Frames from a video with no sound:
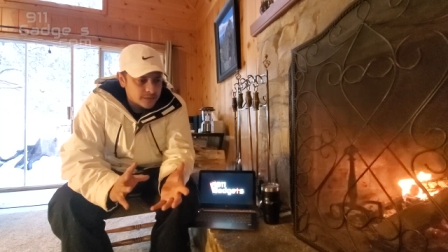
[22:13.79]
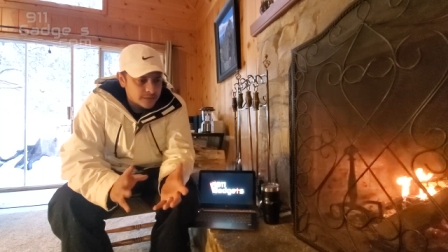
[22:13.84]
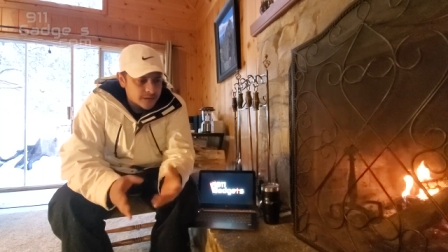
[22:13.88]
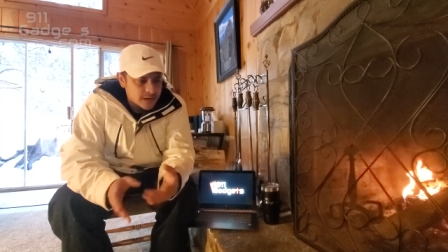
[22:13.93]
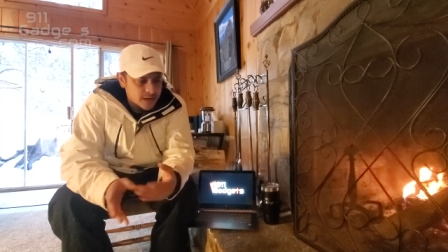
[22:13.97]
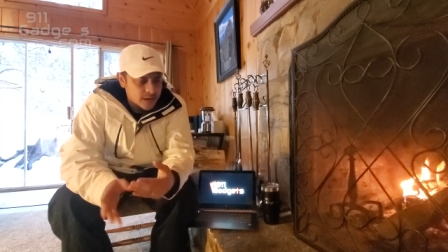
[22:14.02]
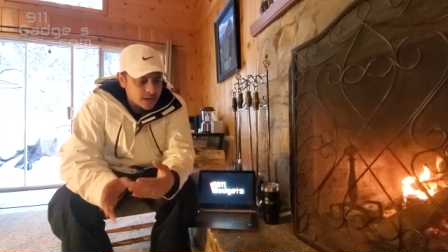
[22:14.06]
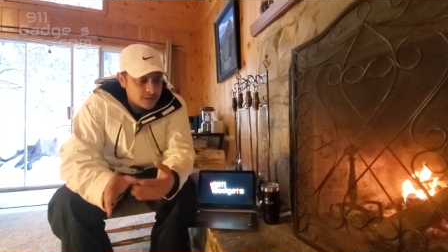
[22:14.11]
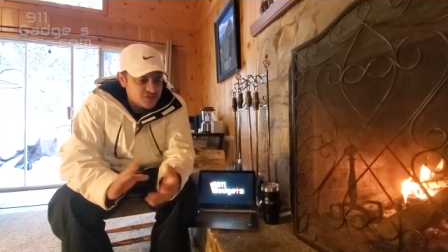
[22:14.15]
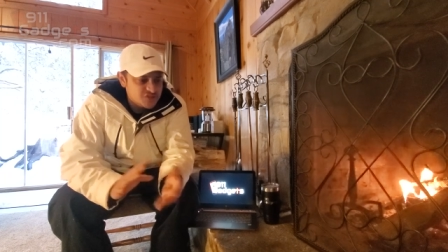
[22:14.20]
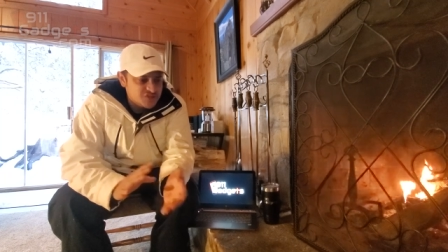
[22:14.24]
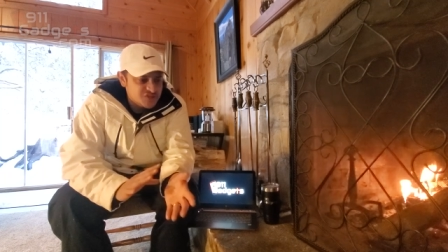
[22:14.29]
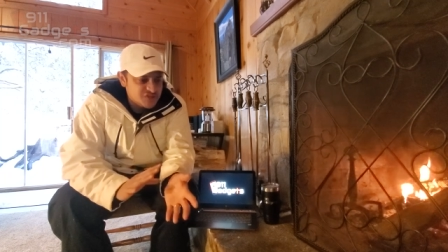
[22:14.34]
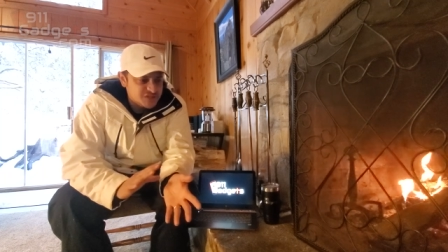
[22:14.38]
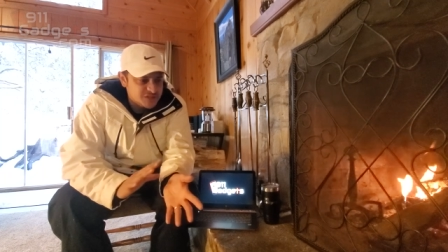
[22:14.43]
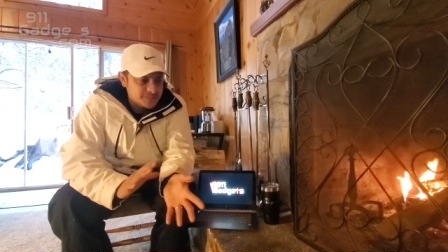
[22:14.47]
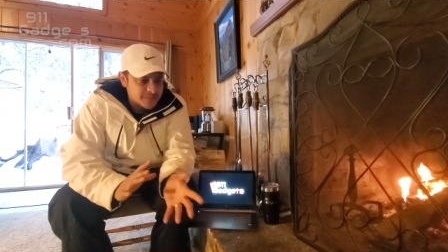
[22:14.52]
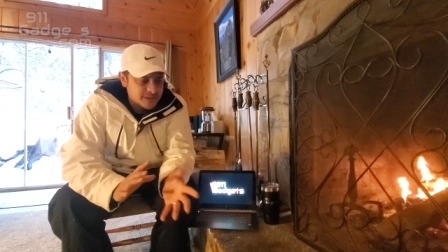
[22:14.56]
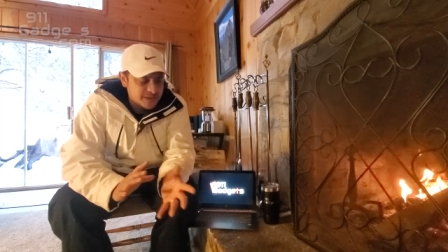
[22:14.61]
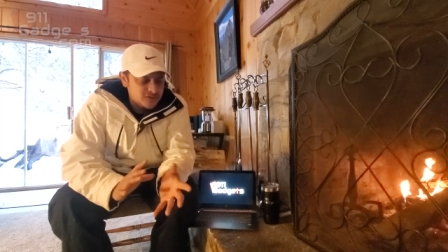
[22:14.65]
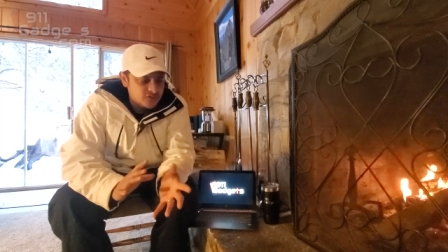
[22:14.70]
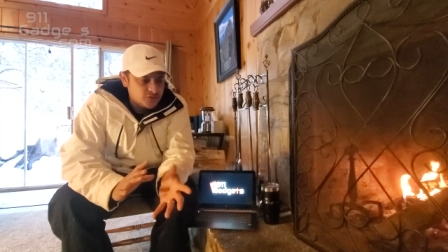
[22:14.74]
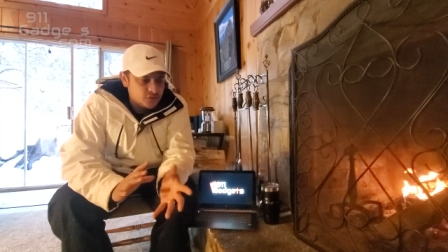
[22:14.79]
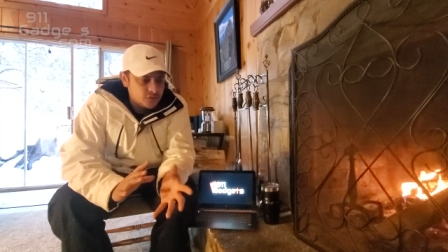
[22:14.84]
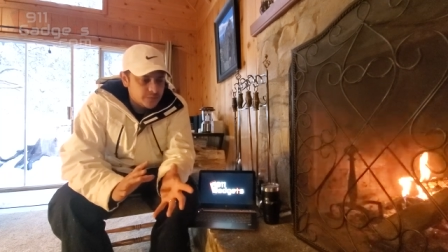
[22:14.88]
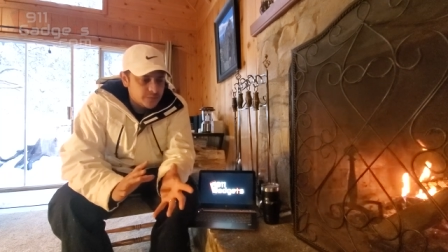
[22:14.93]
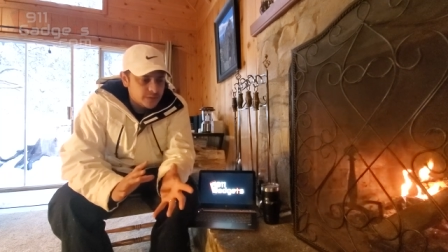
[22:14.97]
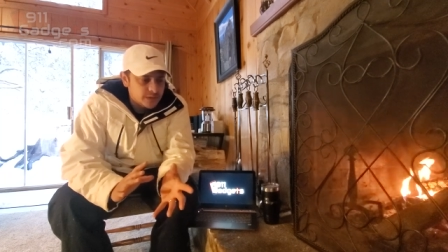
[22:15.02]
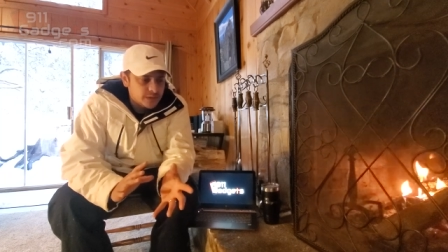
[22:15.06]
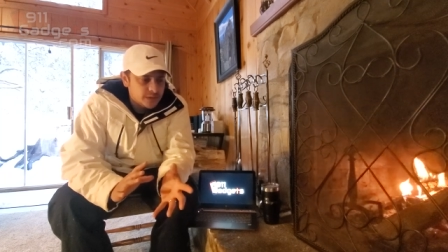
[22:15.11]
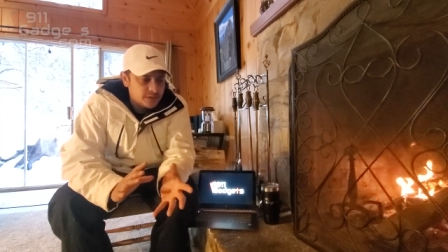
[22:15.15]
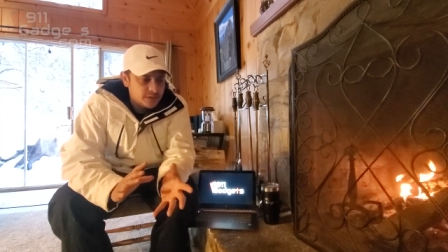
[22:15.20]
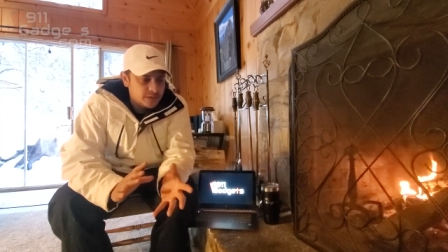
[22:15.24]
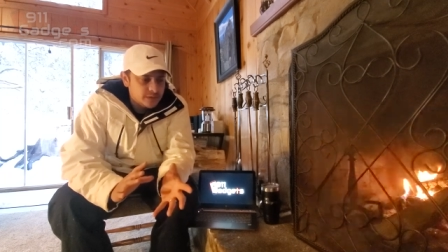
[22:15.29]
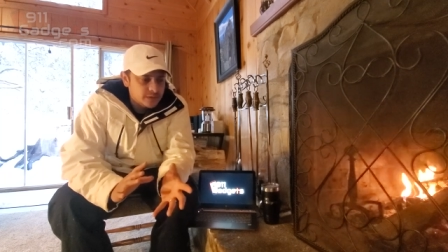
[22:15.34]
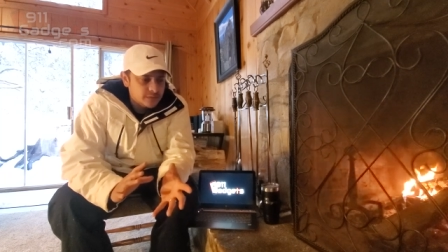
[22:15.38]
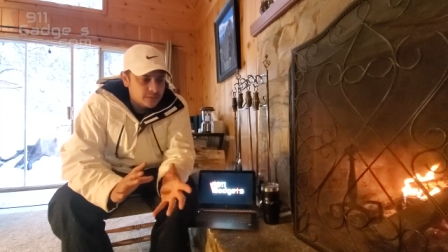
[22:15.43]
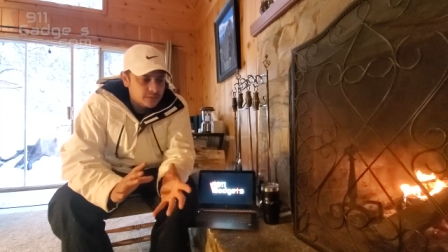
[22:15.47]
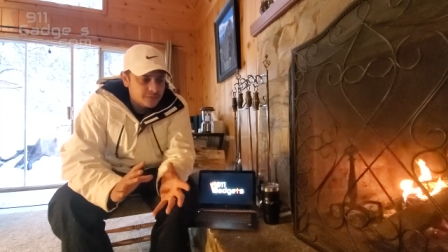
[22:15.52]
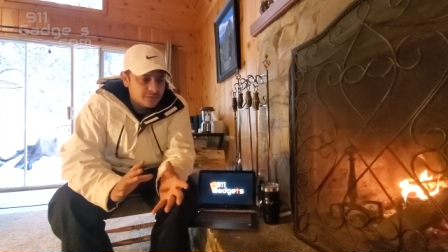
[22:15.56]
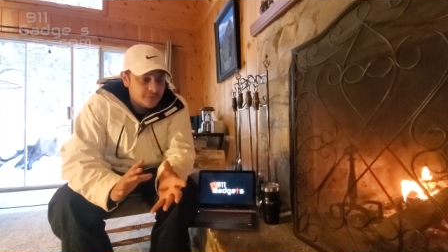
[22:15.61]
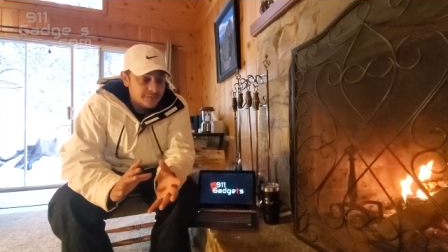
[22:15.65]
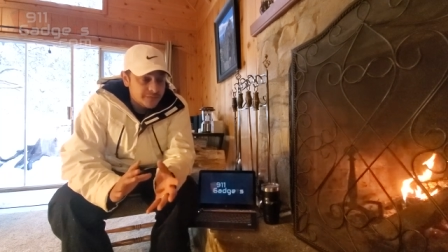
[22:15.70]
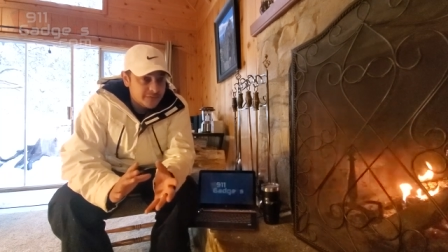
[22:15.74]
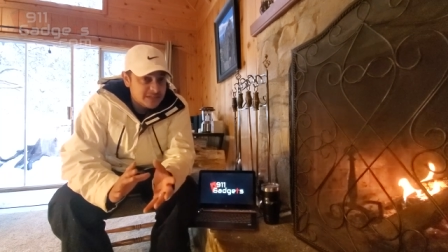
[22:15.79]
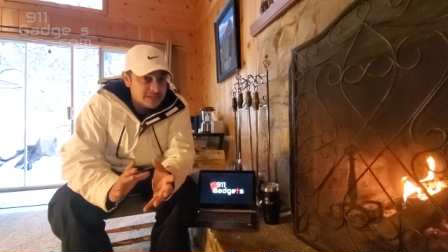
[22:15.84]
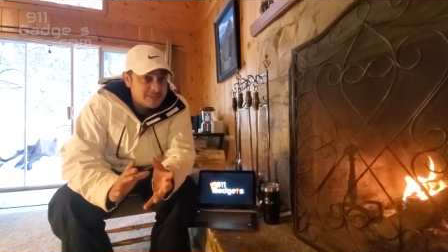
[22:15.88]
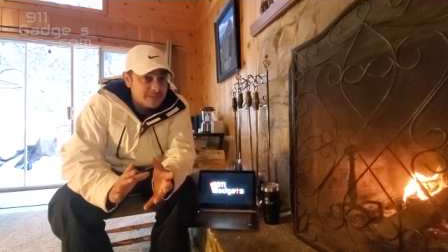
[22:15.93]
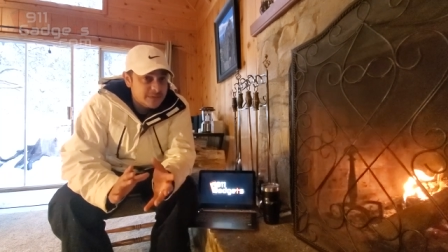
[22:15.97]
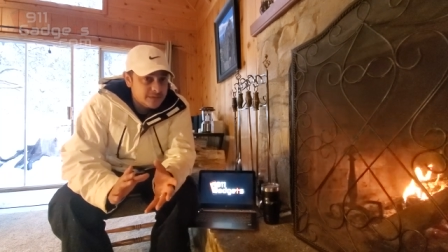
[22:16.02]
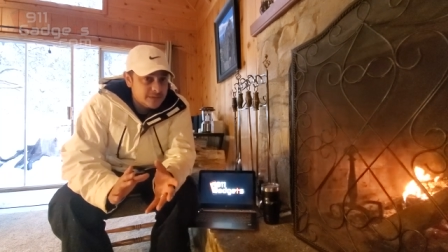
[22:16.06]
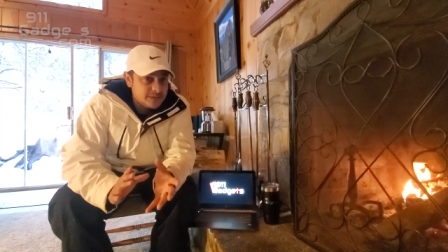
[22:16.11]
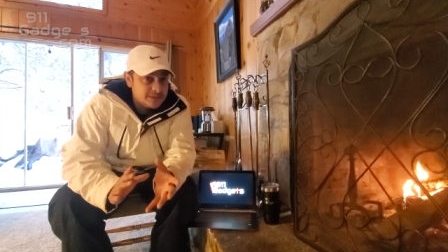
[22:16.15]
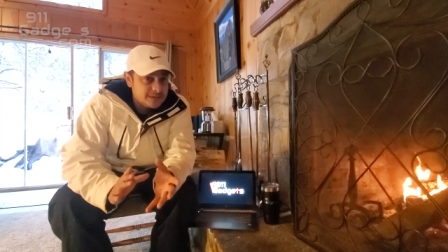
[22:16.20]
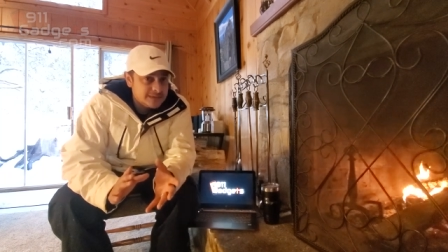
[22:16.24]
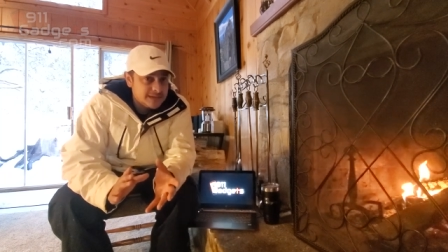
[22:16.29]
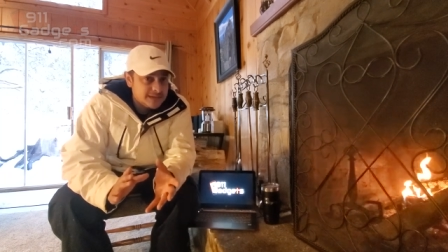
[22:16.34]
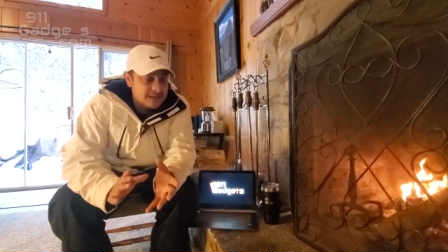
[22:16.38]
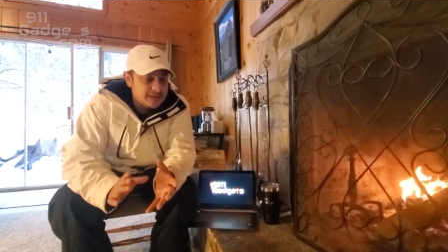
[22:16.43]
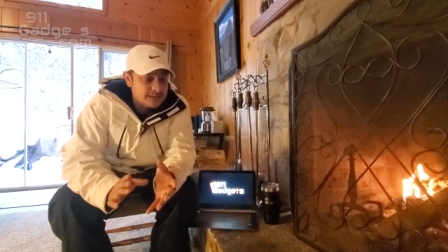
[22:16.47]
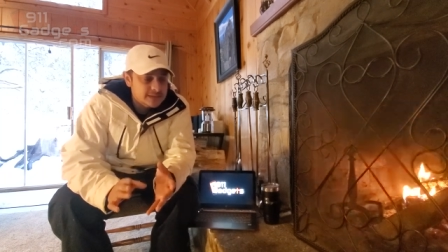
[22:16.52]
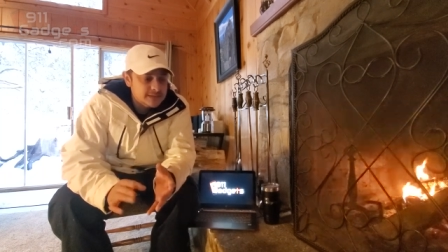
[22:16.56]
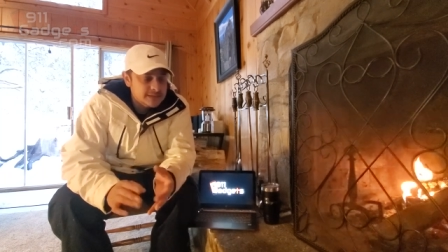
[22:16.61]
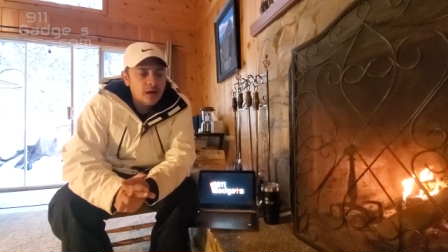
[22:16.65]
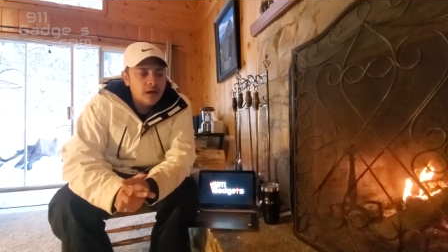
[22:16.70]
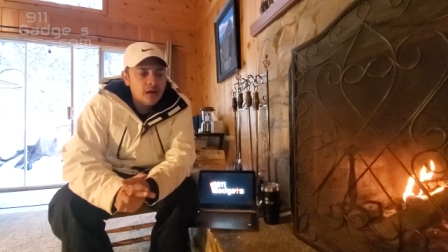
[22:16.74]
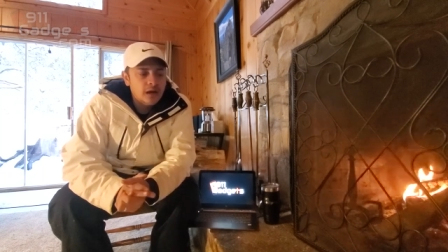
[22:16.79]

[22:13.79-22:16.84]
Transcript: non-judgmental, but from experience, guys,